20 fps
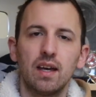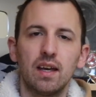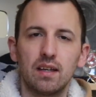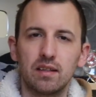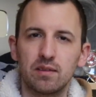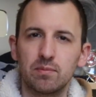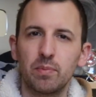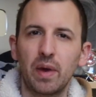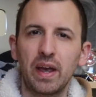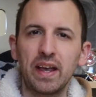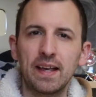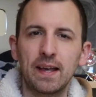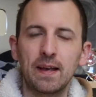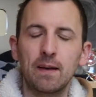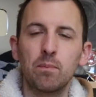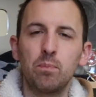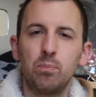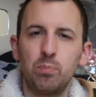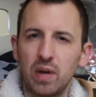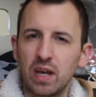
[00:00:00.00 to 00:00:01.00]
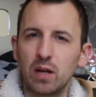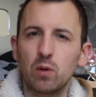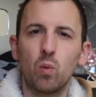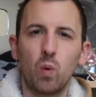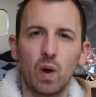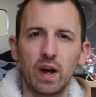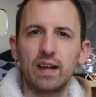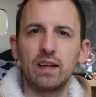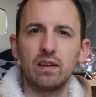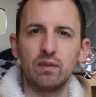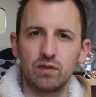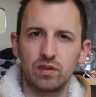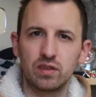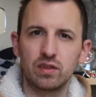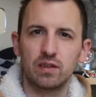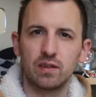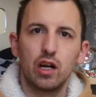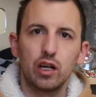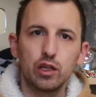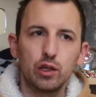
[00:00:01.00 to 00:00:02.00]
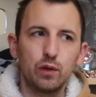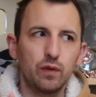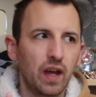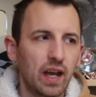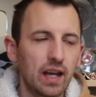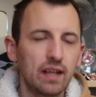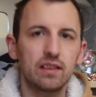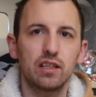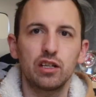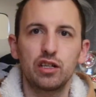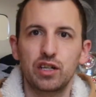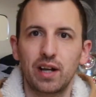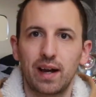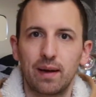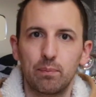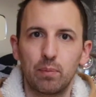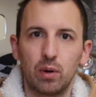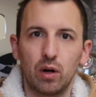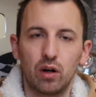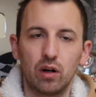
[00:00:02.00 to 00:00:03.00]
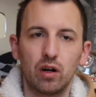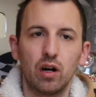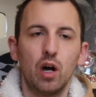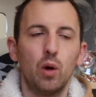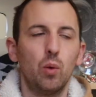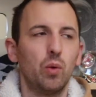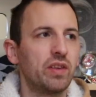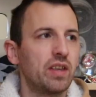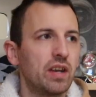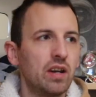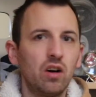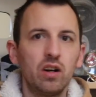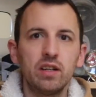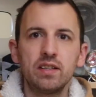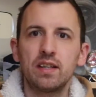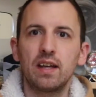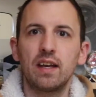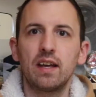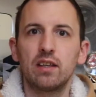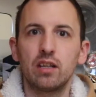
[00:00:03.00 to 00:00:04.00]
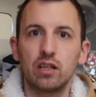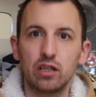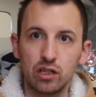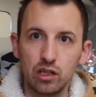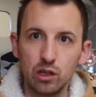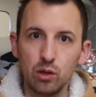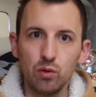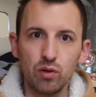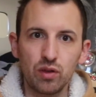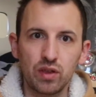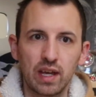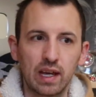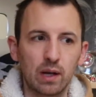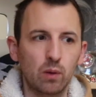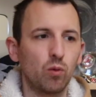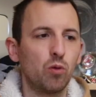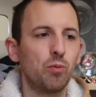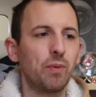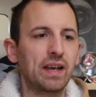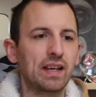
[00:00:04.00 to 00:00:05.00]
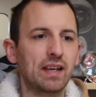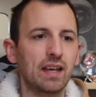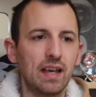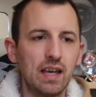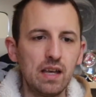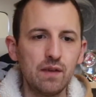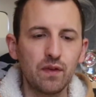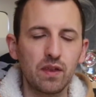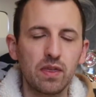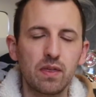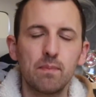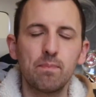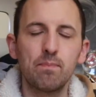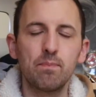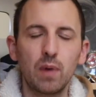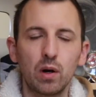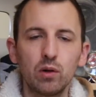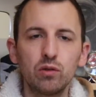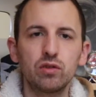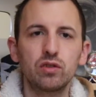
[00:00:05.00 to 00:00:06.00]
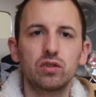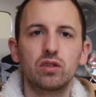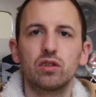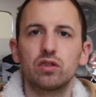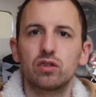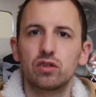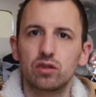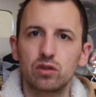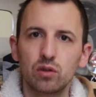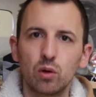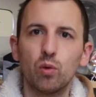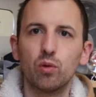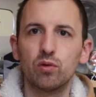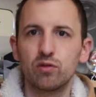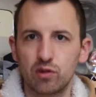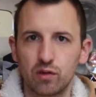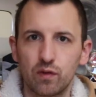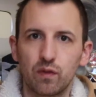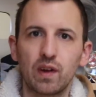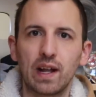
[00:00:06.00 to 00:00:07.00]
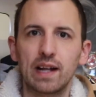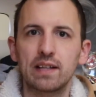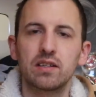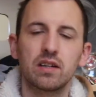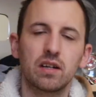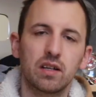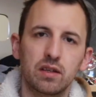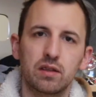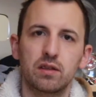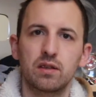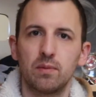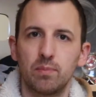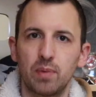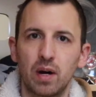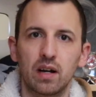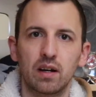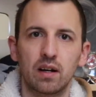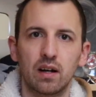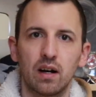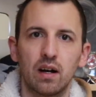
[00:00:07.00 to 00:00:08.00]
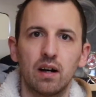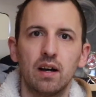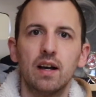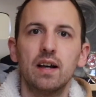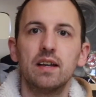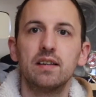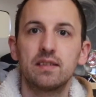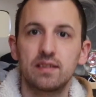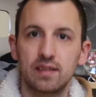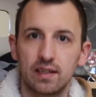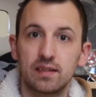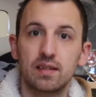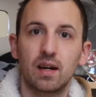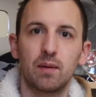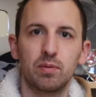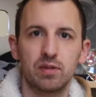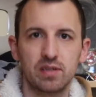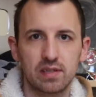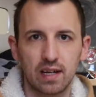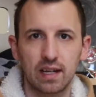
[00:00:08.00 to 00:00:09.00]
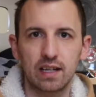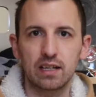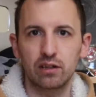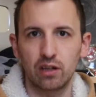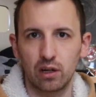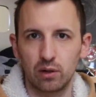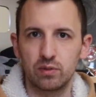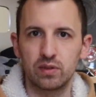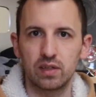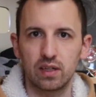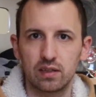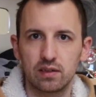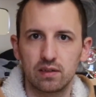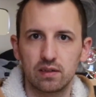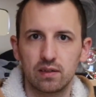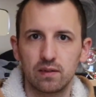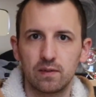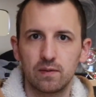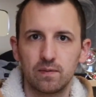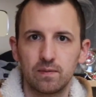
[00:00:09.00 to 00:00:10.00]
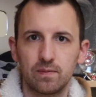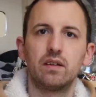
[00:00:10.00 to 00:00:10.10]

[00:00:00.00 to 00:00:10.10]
is making big waves. You've hit the jackpot with an idea that you think will make even the most staunch flat earth debunker sit up and take notice.